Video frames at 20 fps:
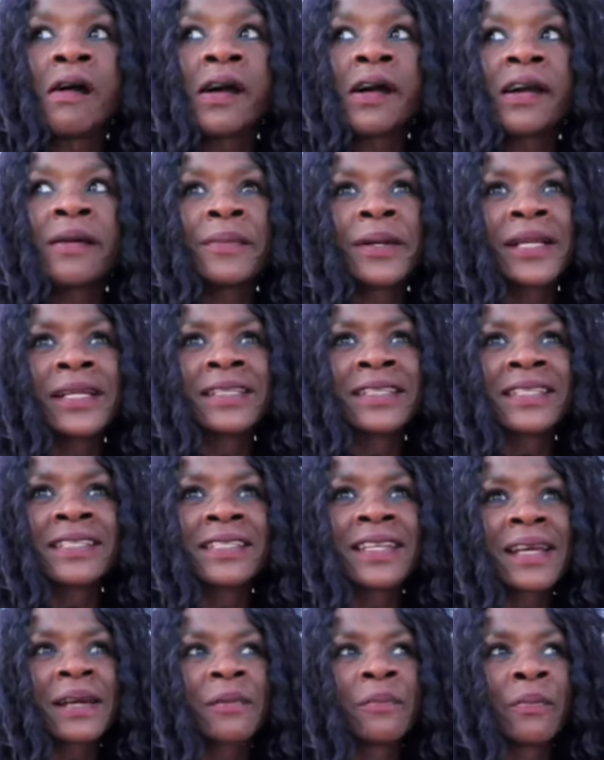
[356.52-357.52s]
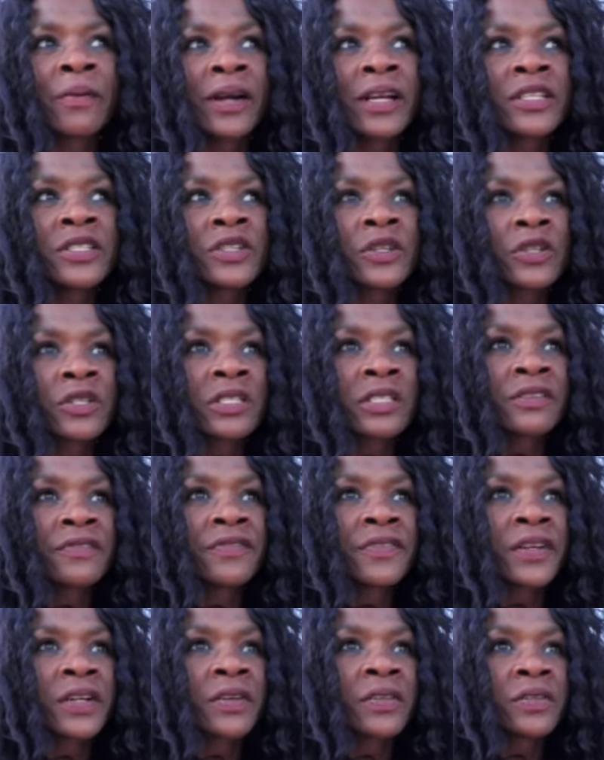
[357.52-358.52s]
I mean, it doesn't take a brain surgeon to
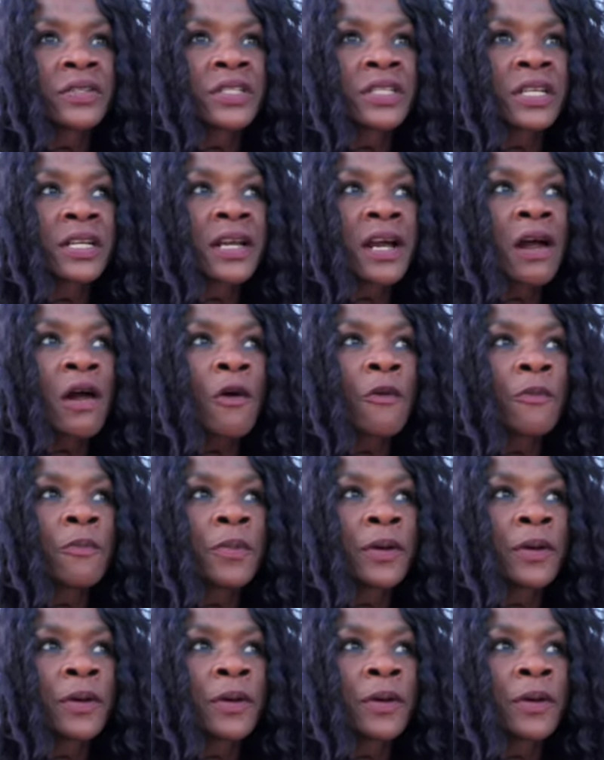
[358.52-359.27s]
figure this shit out.